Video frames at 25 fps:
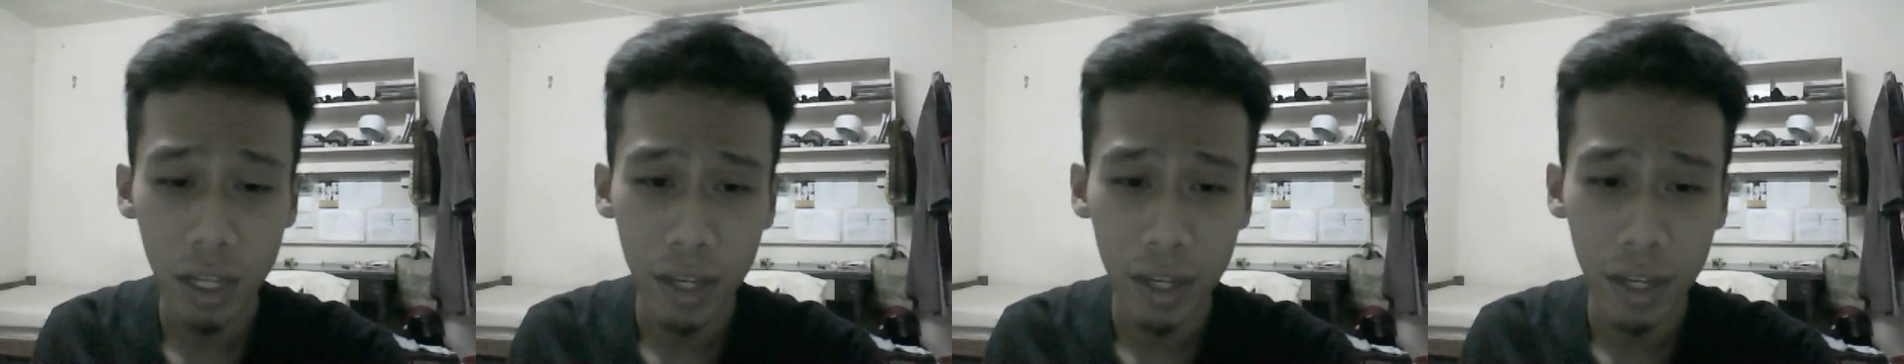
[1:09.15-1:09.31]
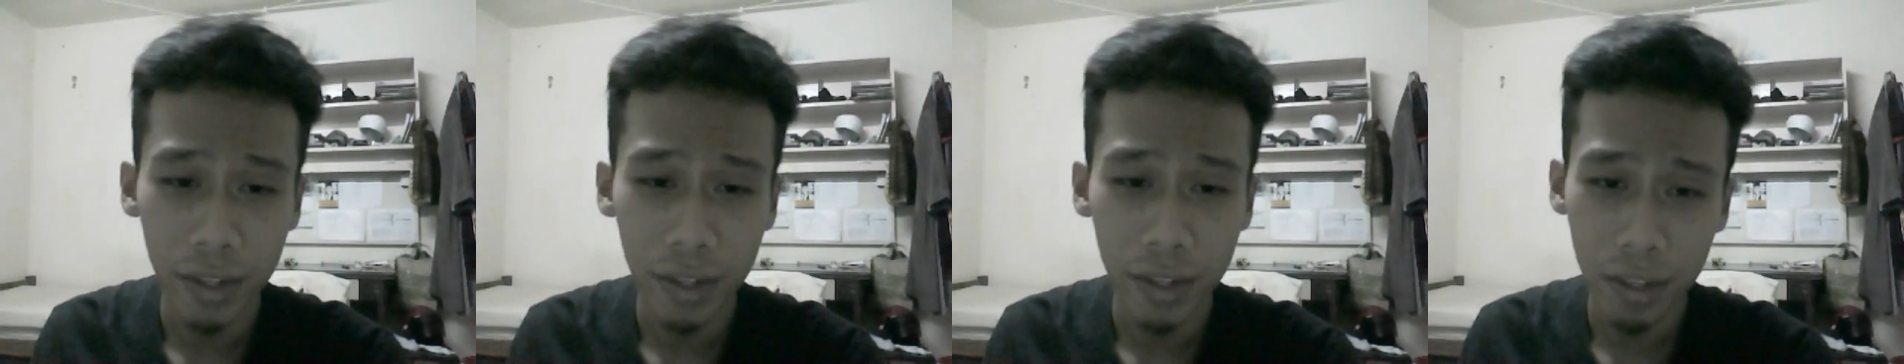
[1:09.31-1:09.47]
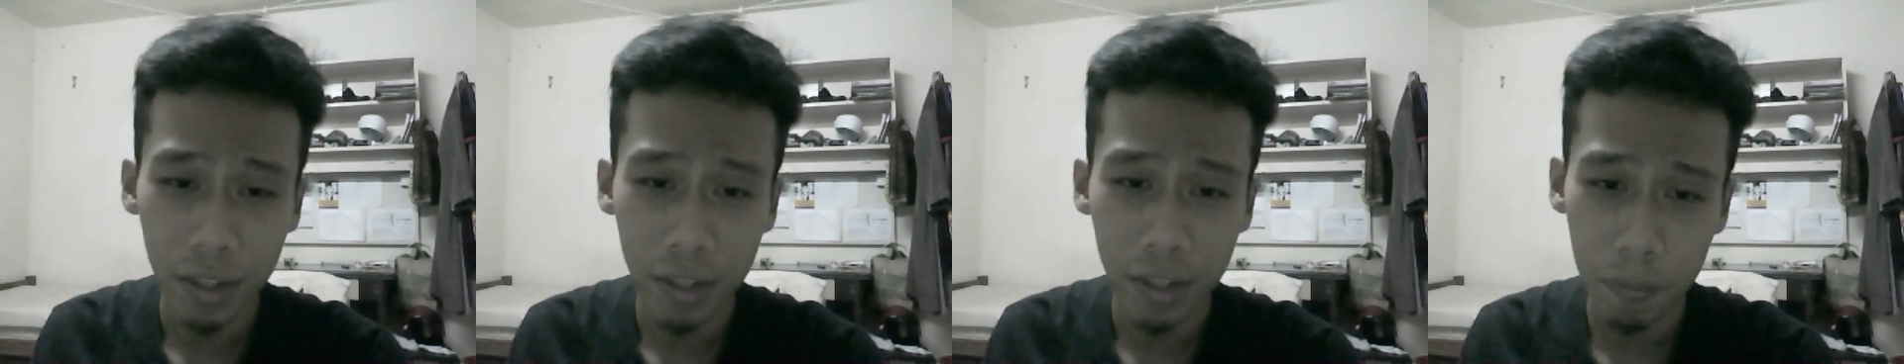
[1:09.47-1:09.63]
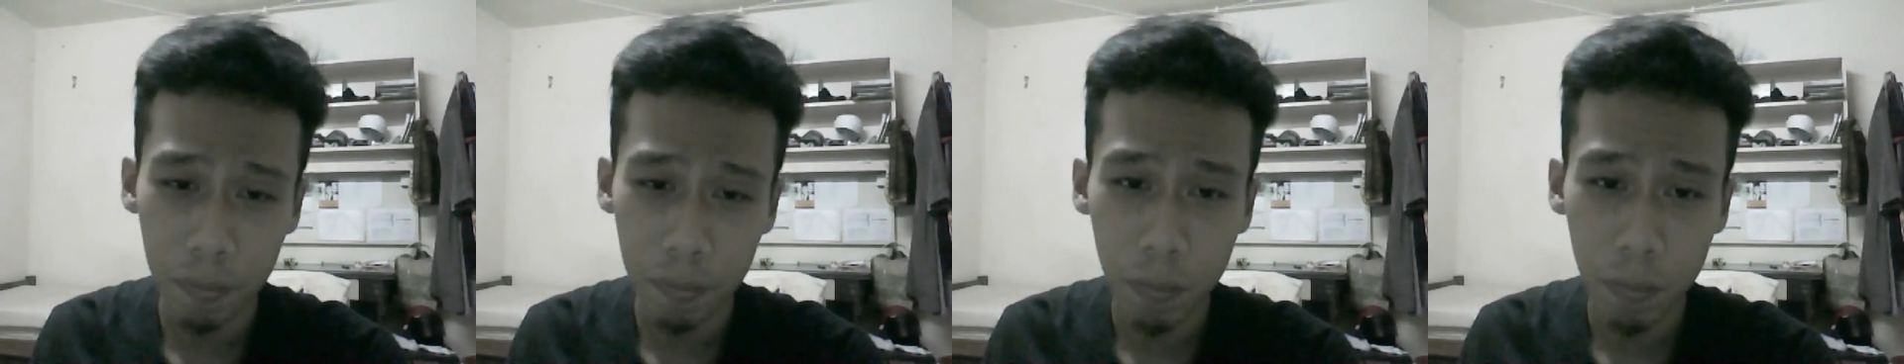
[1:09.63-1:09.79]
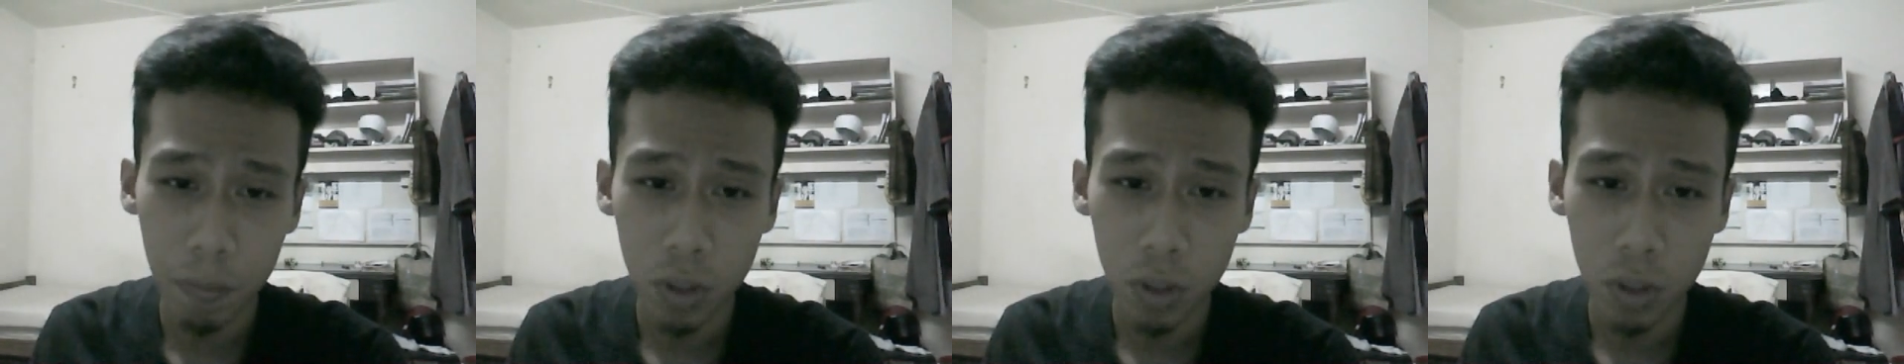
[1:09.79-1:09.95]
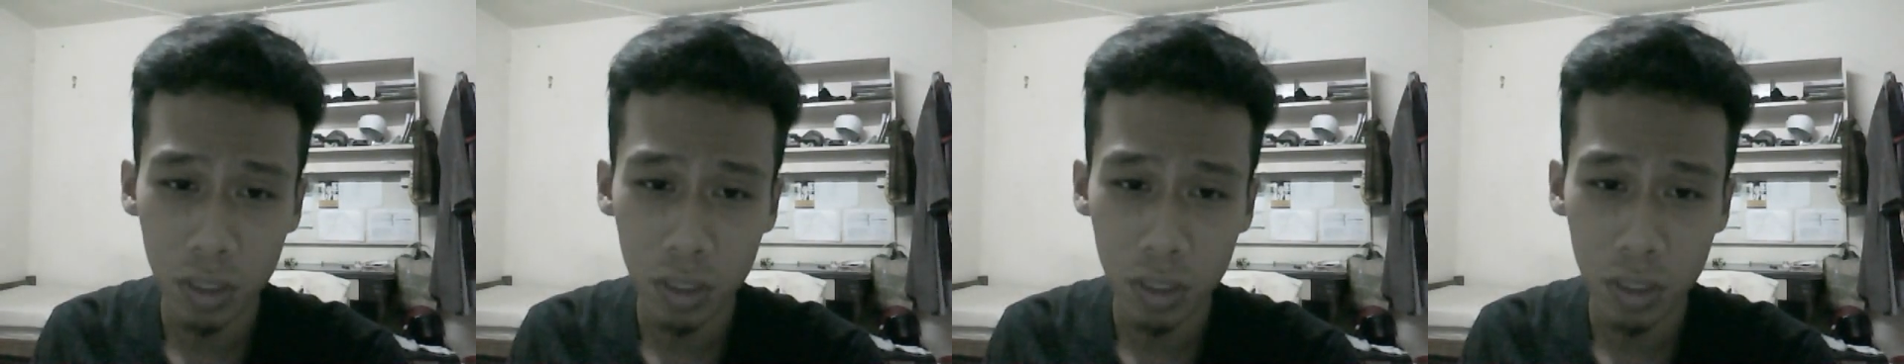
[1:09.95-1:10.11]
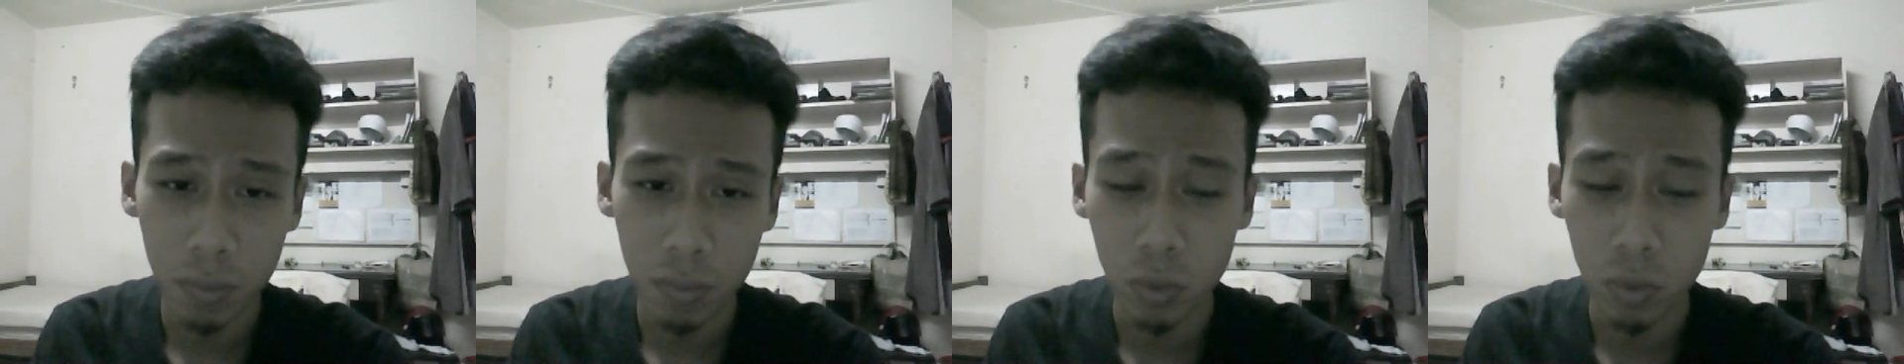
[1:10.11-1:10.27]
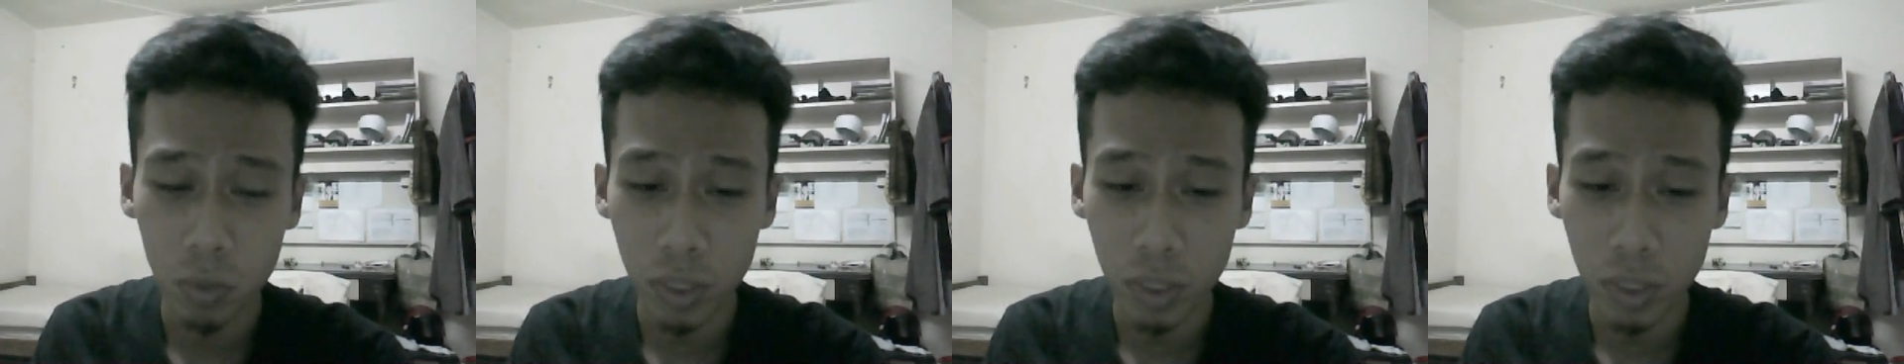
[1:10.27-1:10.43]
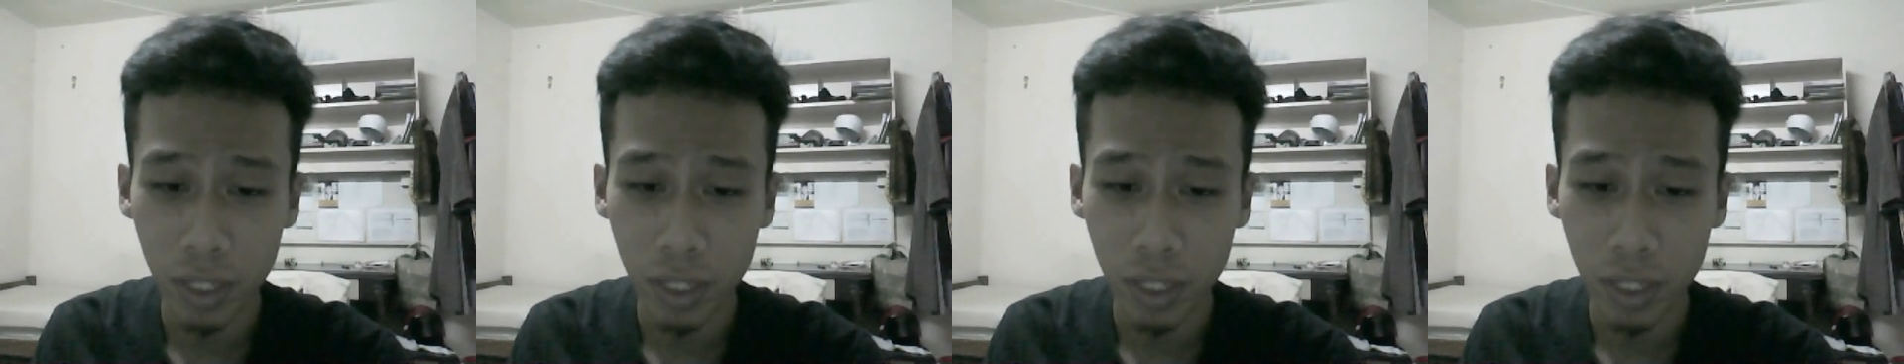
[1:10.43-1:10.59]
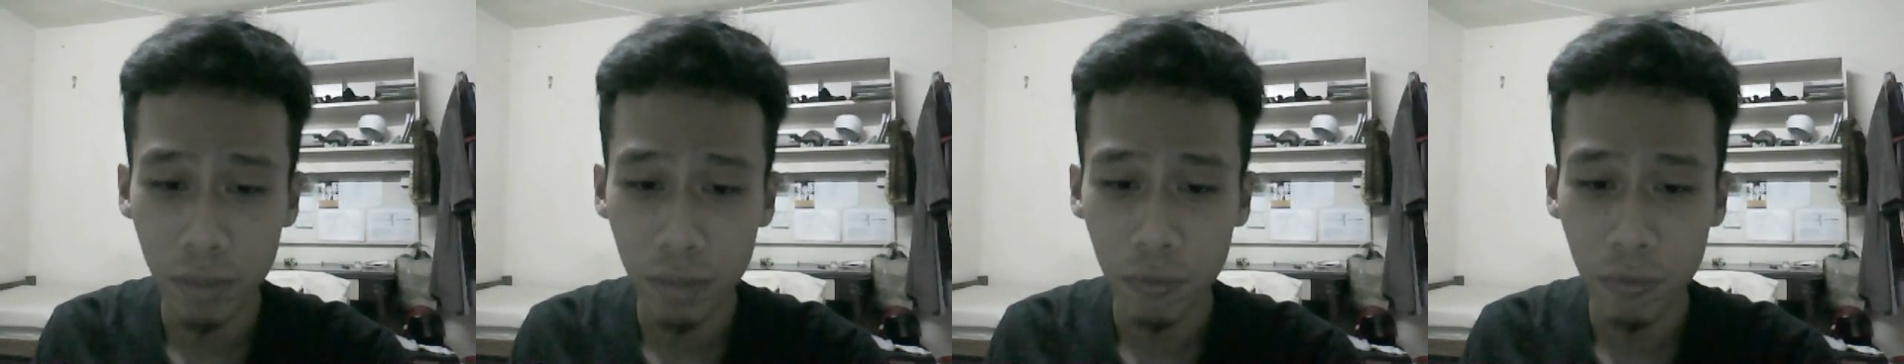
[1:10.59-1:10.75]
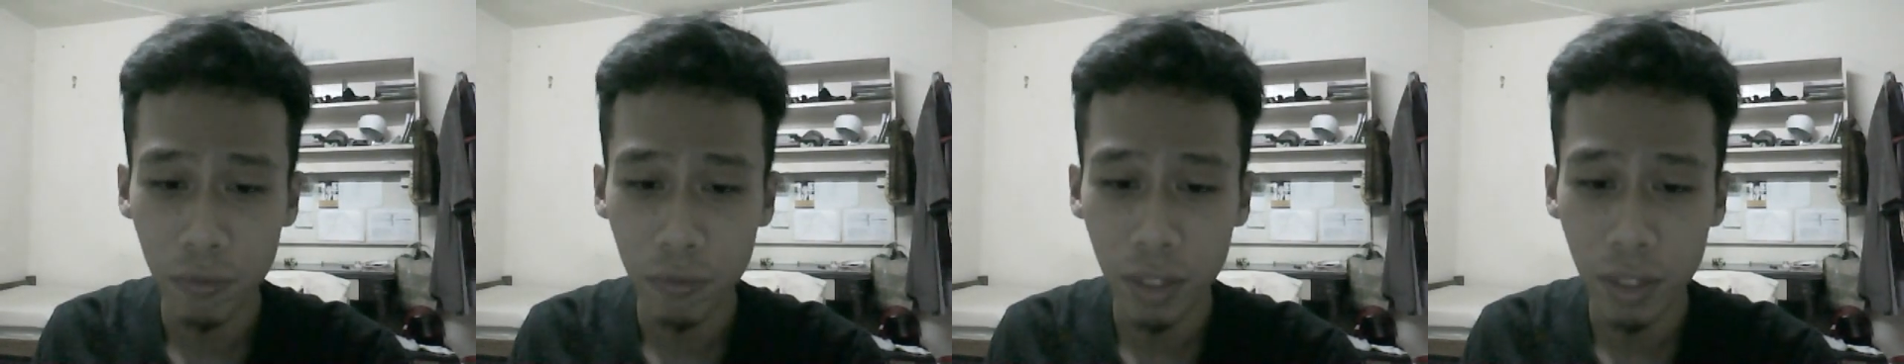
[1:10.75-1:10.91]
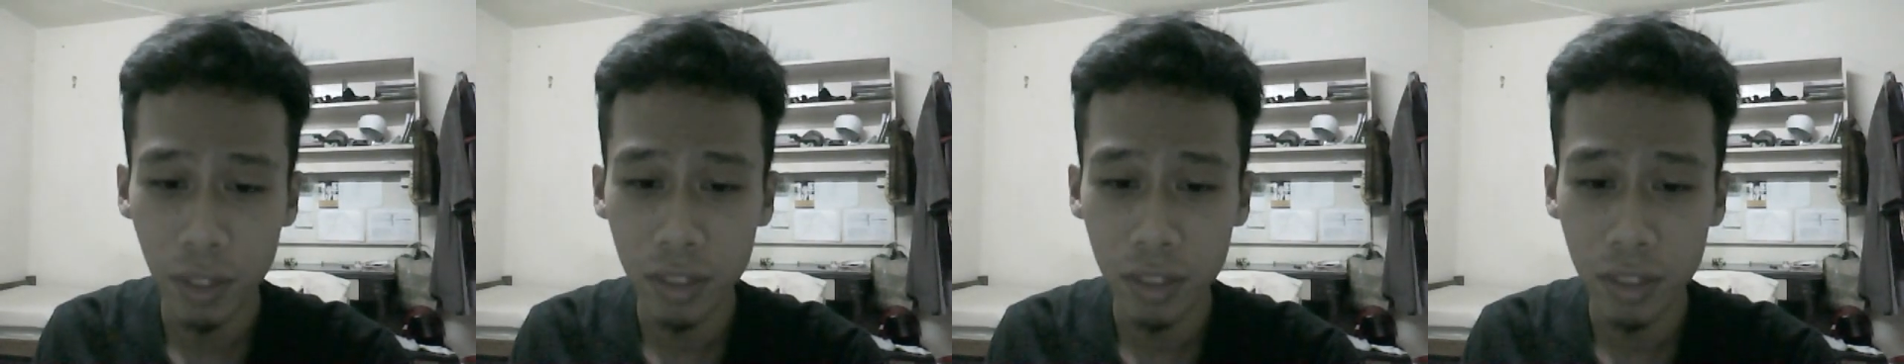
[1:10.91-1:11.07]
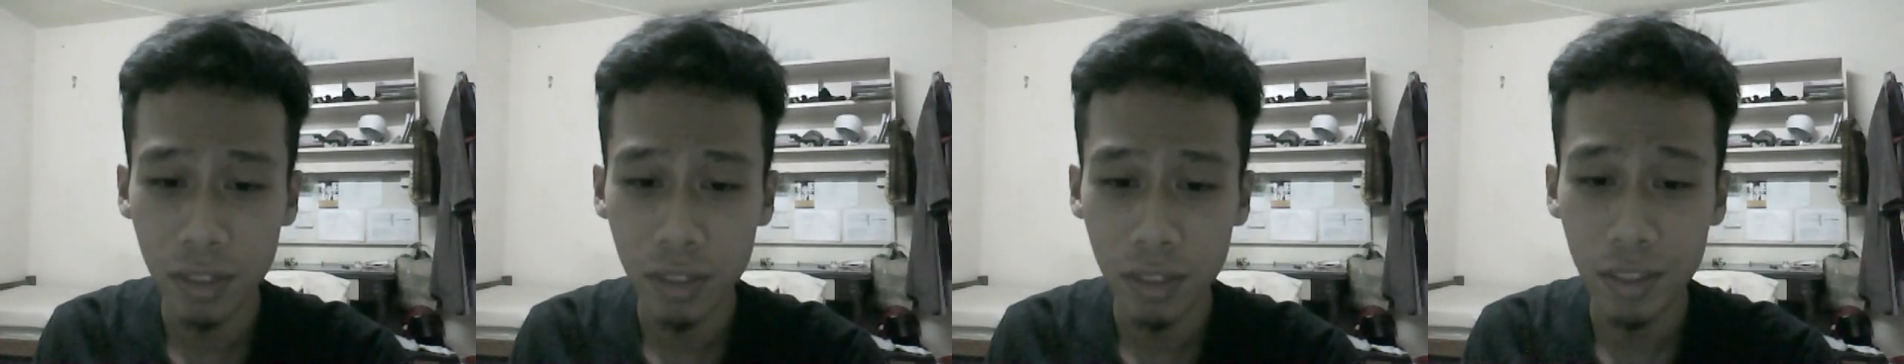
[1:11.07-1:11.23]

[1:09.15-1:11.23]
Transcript: and I bought the book and find it